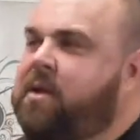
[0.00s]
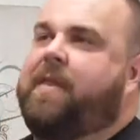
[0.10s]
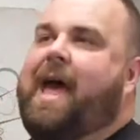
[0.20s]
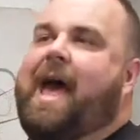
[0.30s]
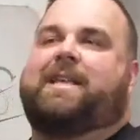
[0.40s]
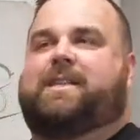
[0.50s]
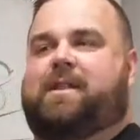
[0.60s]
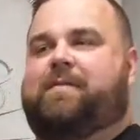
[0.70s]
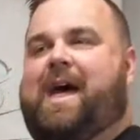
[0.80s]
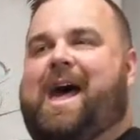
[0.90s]
the
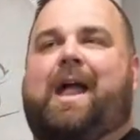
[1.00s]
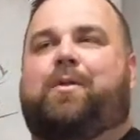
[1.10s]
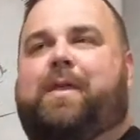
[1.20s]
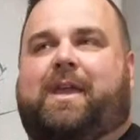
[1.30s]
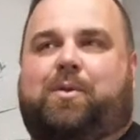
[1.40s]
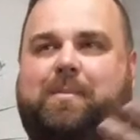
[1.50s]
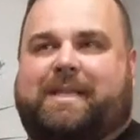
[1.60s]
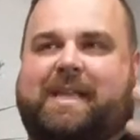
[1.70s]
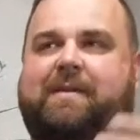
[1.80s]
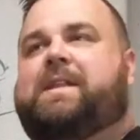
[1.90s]
hassle of that. I don't think you'd
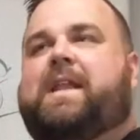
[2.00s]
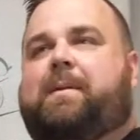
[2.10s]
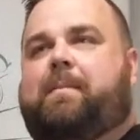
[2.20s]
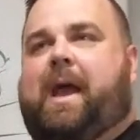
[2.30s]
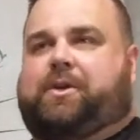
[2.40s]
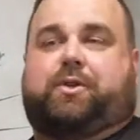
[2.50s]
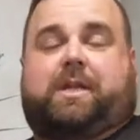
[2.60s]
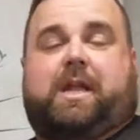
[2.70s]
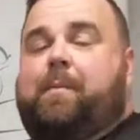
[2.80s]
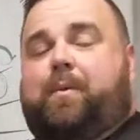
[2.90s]
be saving any
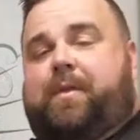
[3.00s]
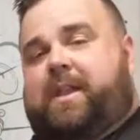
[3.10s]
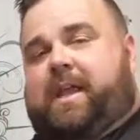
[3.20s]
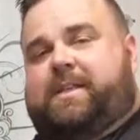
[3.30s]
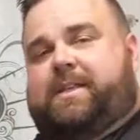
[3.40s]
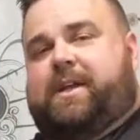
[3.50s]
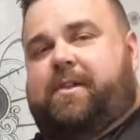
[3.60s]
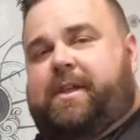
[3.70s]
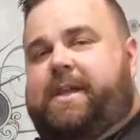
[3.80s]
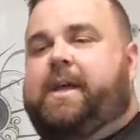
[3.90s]
extra time with it
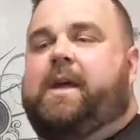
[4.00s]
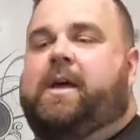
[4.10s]
necessarily.